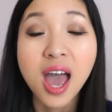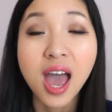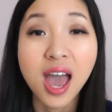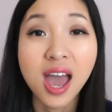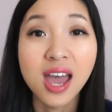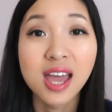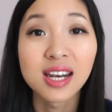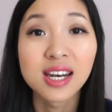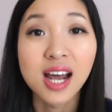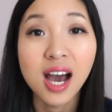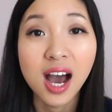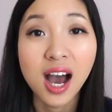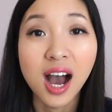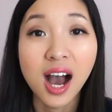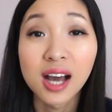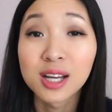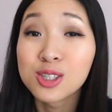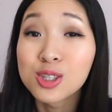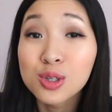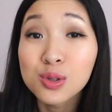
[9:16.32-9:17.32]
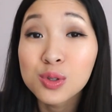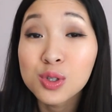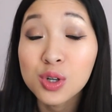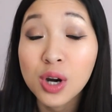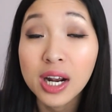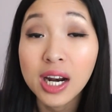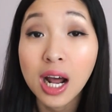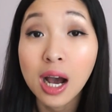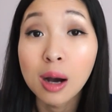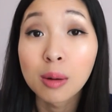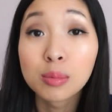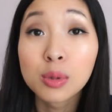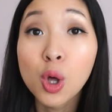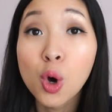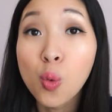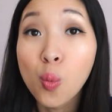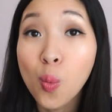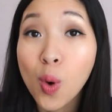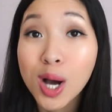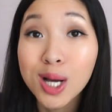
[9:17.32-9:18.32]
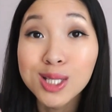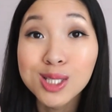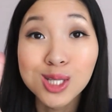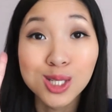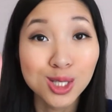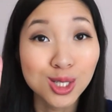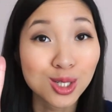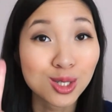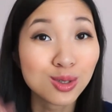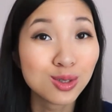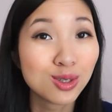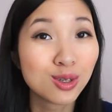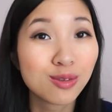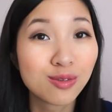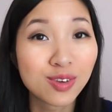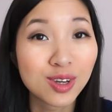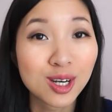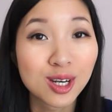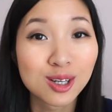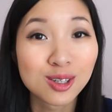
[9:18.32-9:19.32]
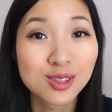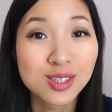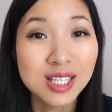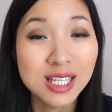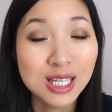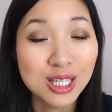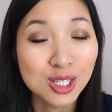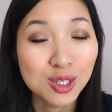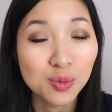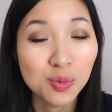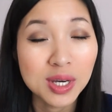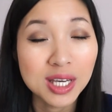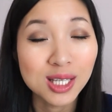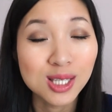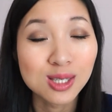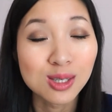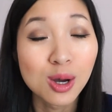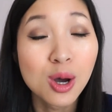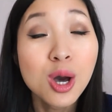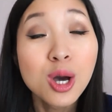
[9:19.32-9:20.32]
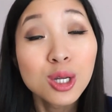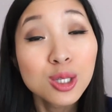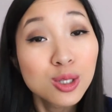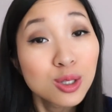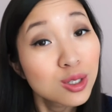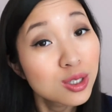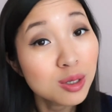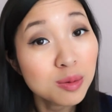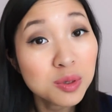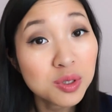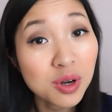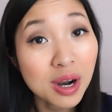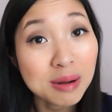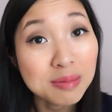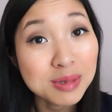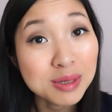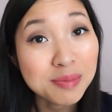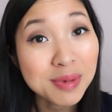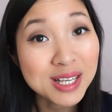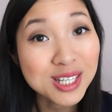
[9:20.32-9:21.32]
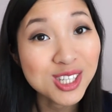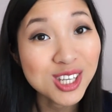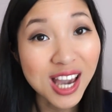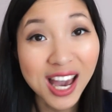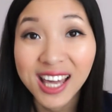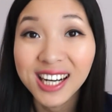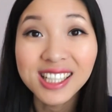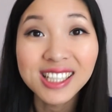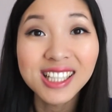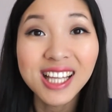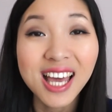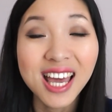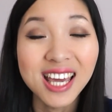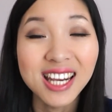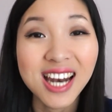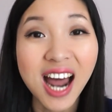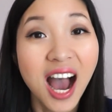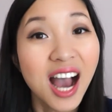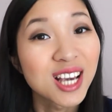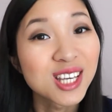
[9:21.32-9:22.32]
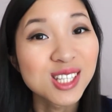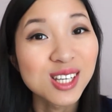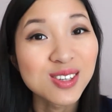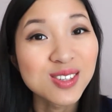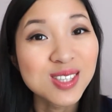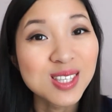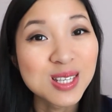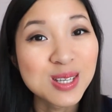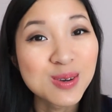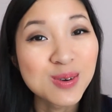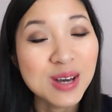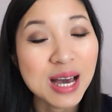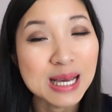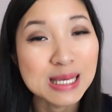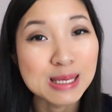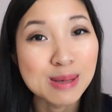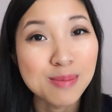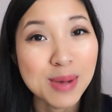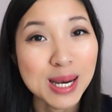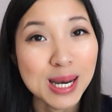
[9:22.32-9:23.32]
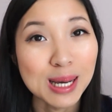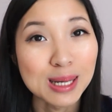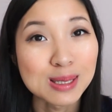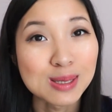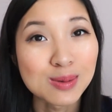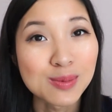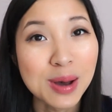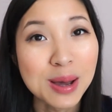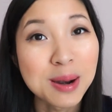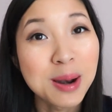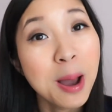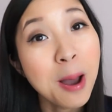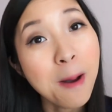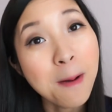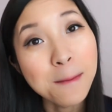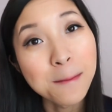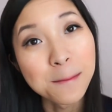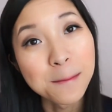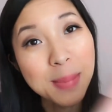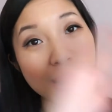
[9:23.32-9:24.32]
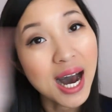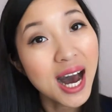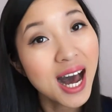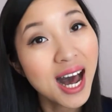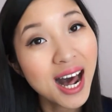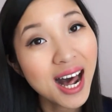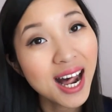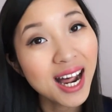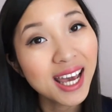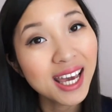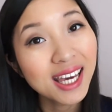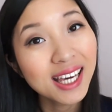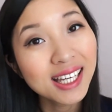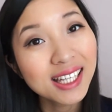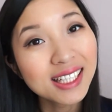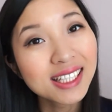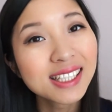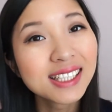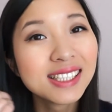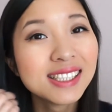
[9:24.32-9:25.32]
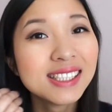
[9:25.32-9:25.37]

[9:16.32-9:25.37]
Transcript: And I do try to upload one to two new videos each week. So do subscribe to my channel and I shall see you guys in my next one. Bye!